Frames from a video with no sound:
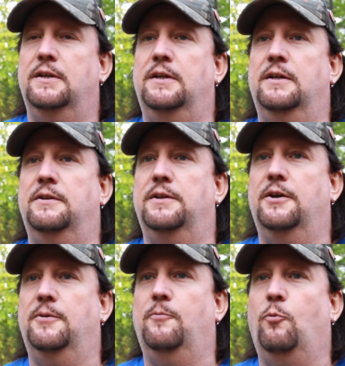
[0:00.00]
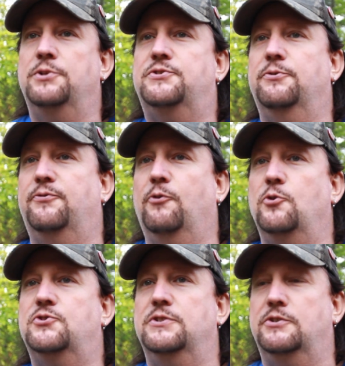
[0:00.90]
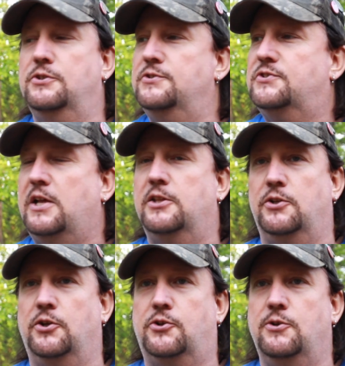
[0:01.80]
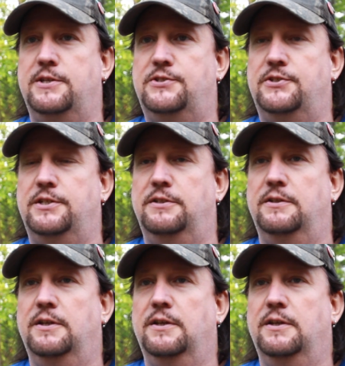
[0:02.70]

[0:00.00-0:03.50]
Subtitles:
And once they're frozen good and solid on a cookie sheet,